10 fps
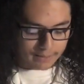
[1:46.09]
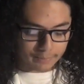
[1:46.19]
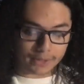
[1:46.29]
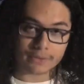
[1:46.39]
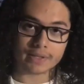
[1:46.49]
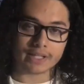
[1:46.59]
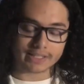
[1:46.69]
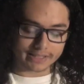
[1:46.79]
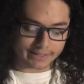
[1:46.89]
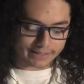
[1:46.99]
peer
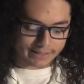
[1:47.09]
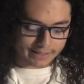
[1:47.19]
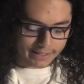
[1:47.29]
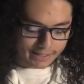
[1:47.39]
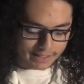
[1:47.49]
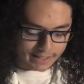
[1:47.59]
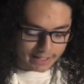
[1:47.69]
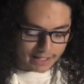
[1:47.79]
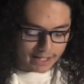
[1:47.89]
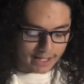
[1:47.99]
relations,
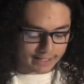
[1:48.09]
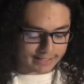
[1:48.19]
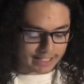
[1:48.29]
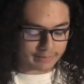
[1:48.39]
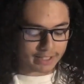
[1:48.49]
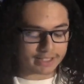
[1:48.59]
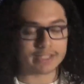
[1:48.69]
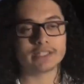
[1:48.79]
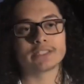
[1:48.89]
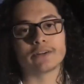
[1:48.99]
and task
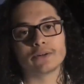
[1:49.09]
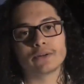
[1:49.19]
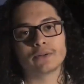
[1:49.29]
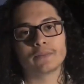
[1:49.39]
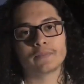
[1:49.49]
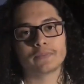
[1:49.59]
managing are all